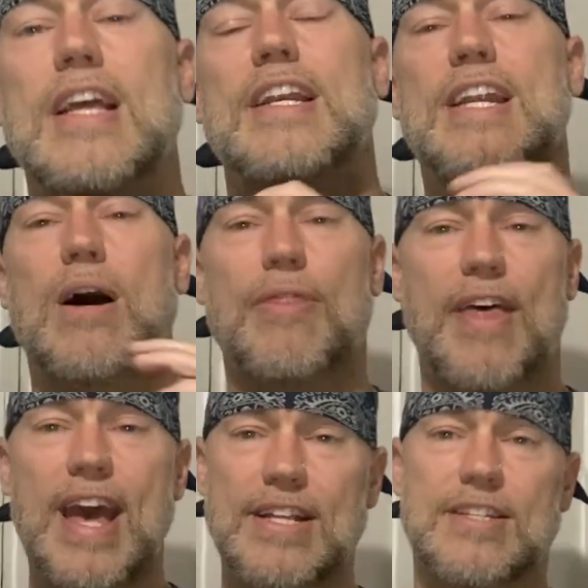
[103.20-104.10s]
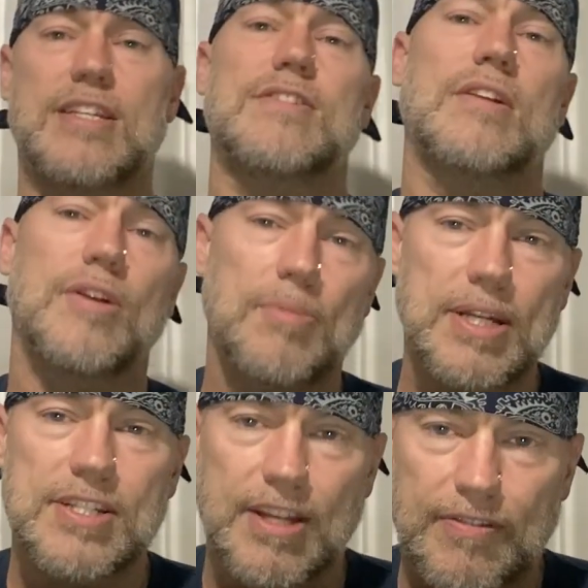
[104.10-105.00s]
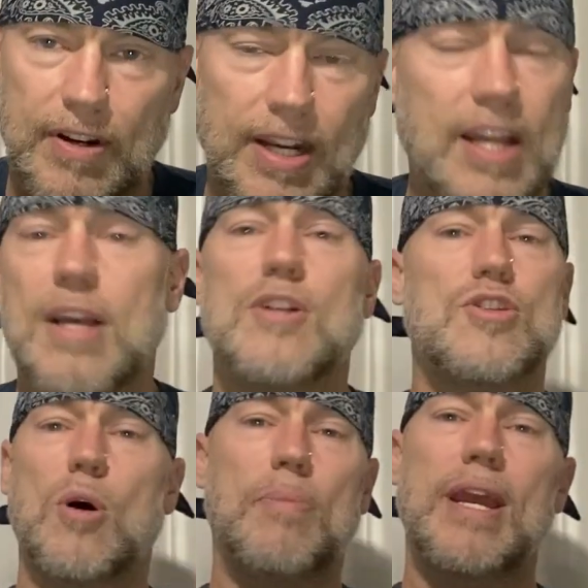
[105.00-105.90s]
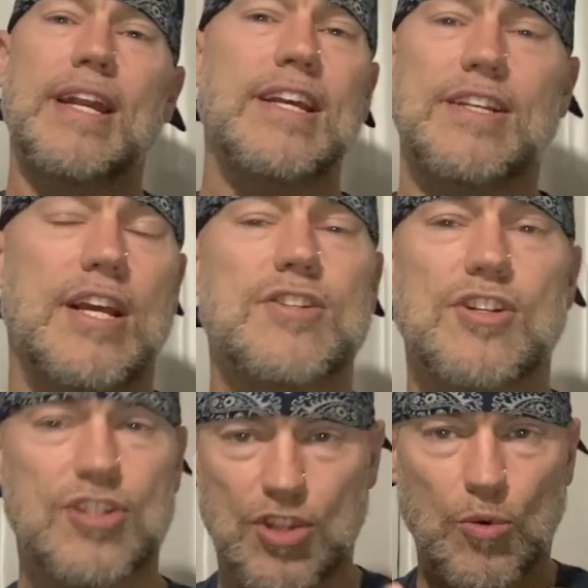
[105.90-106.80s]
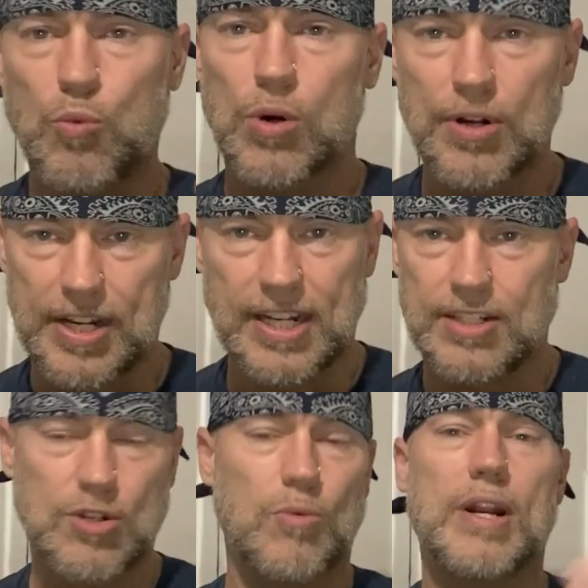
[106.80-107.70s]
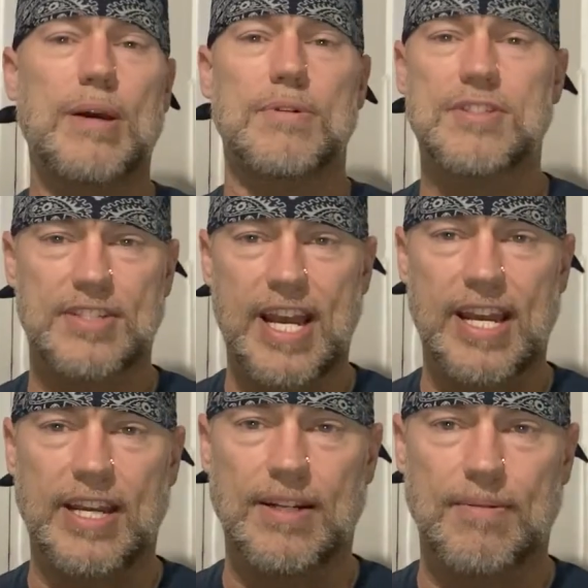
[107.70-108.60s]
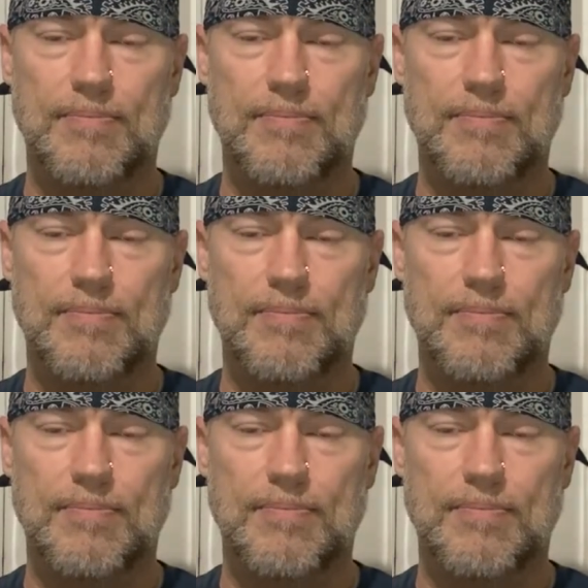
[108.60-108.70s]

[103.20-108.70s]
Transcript: Now that is a little bit different. Don't pay any attention to the wording, to what I was saying.